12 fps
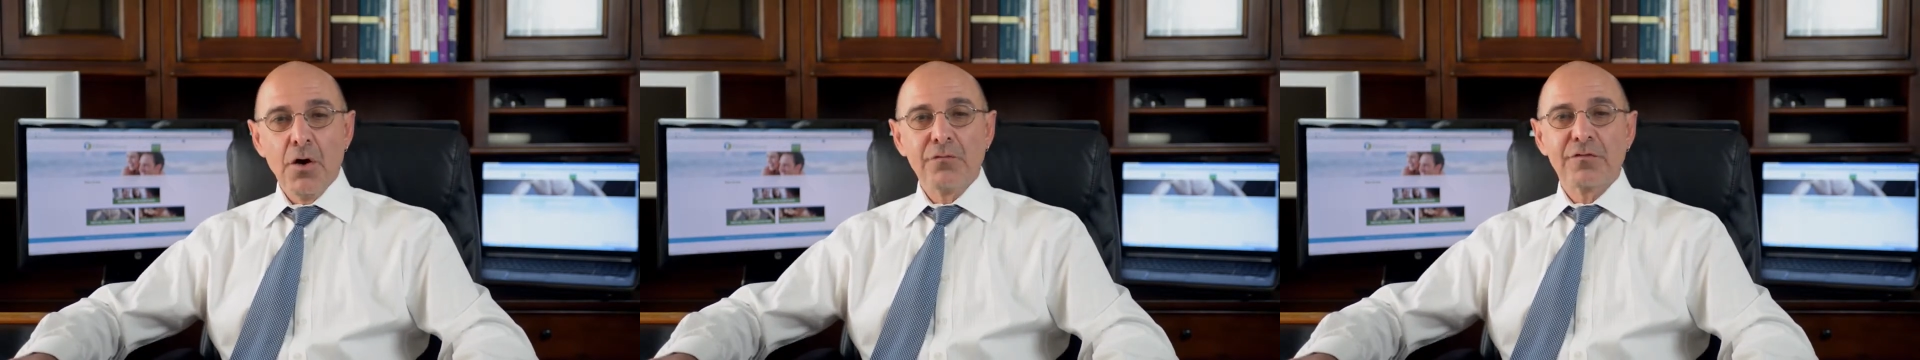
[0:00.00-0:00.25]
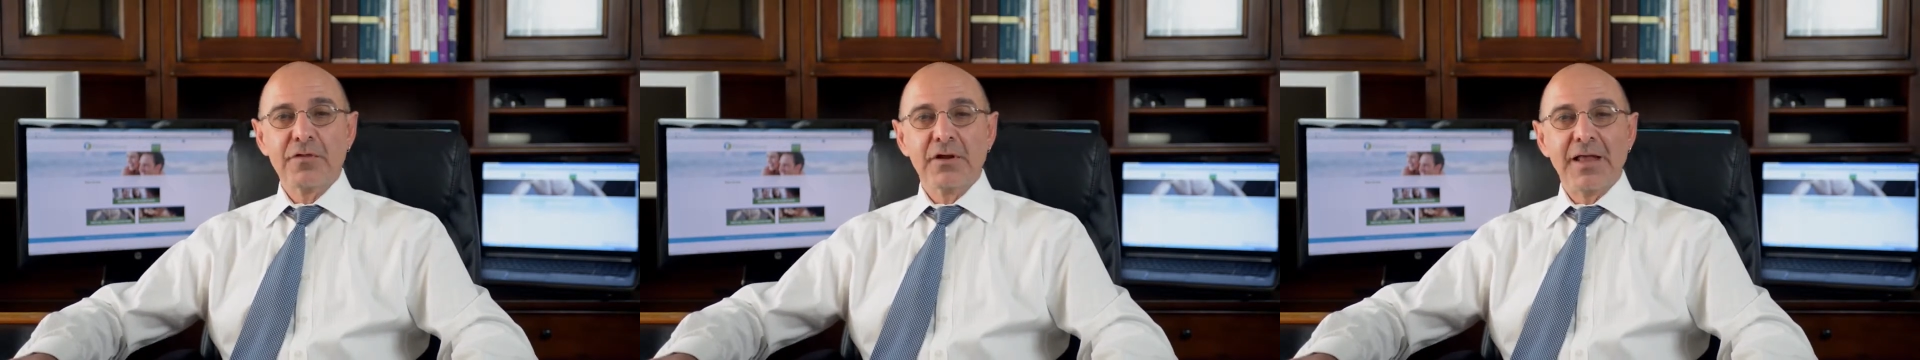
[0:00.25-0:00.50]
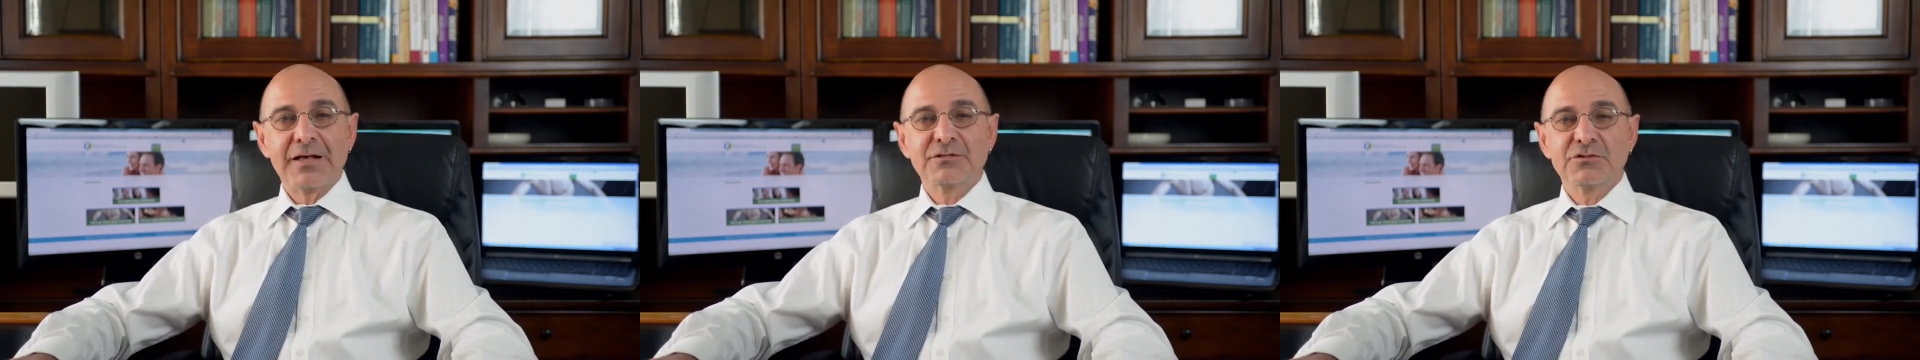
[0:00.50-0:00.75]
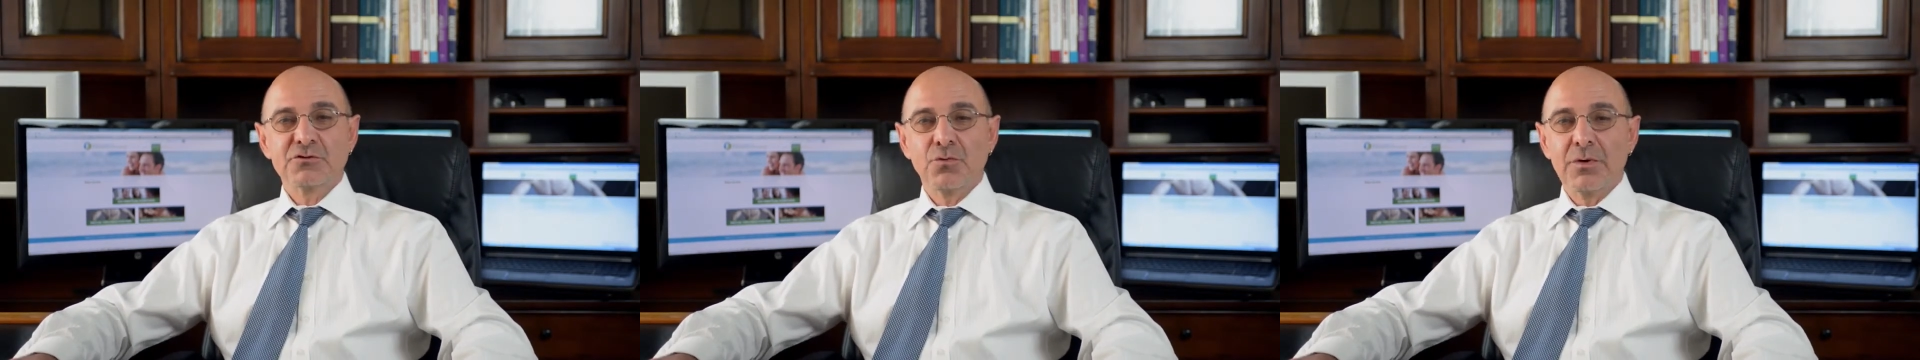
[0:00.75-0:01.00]
over the
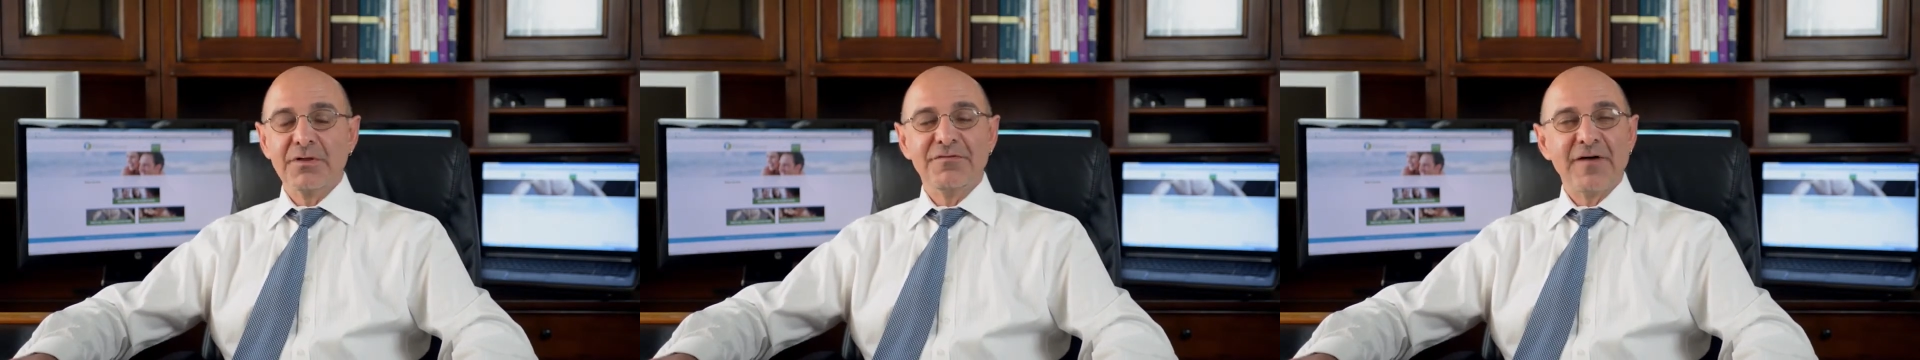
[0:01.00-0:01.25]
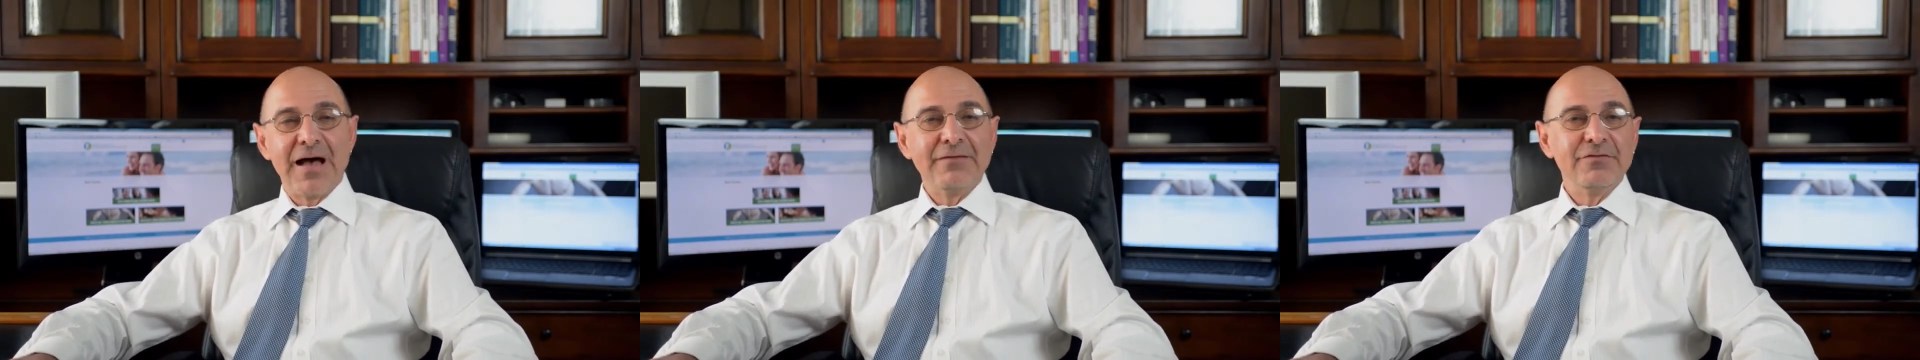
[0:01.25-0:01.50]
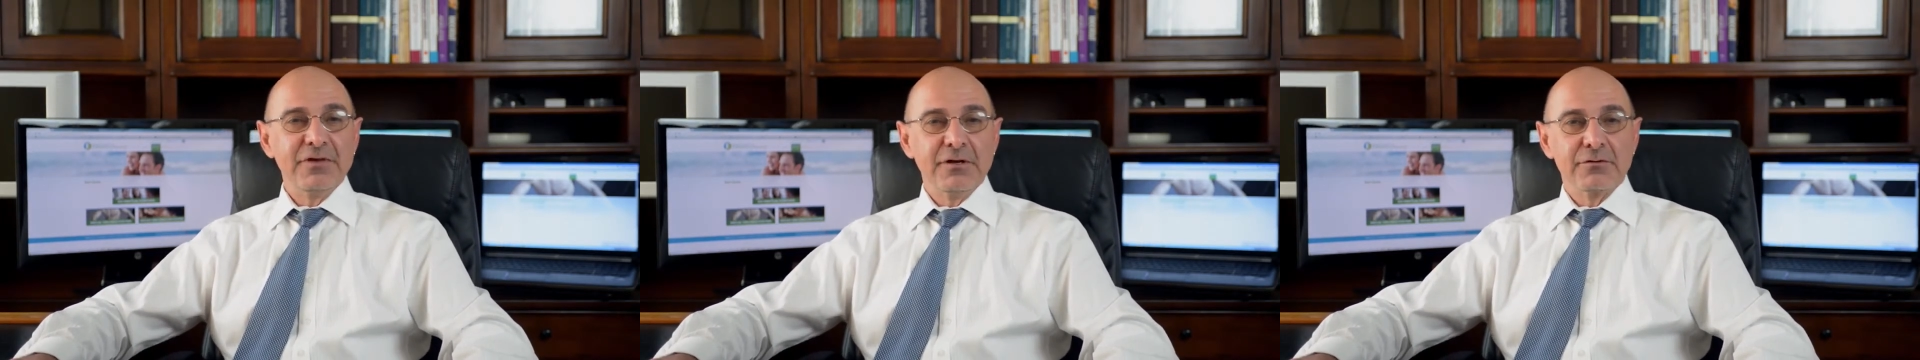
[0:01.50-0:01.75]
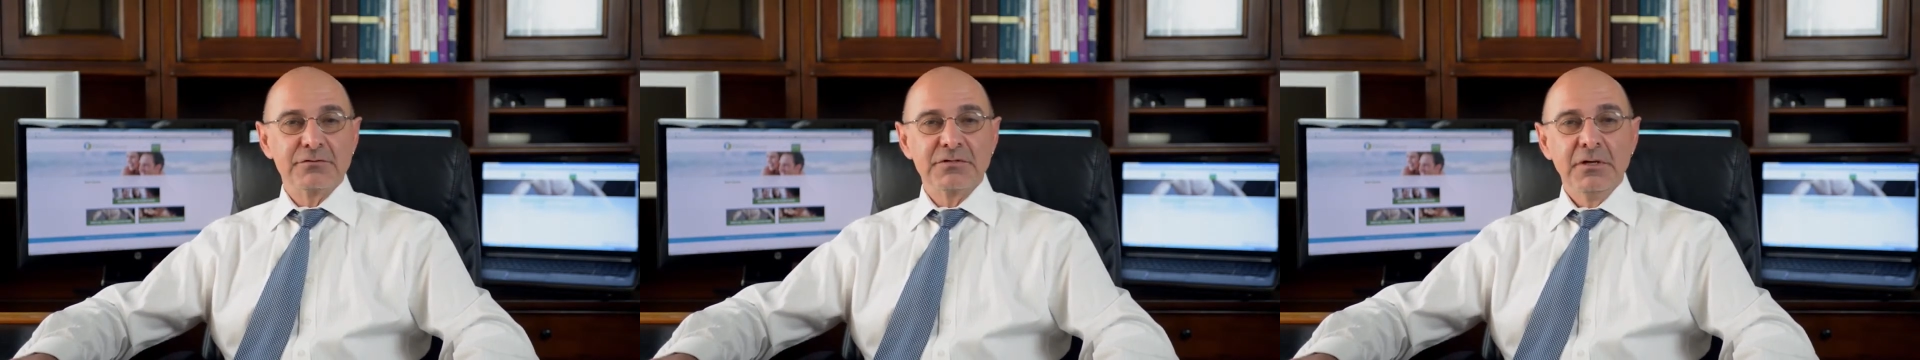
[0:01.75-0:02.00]
next 25
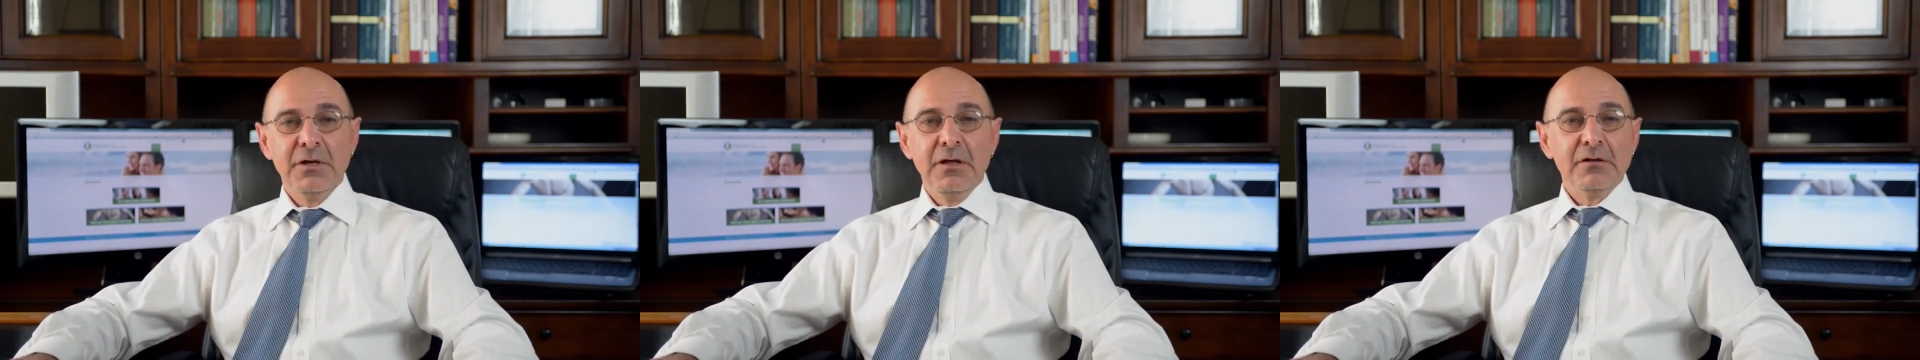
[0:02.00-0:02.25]
years,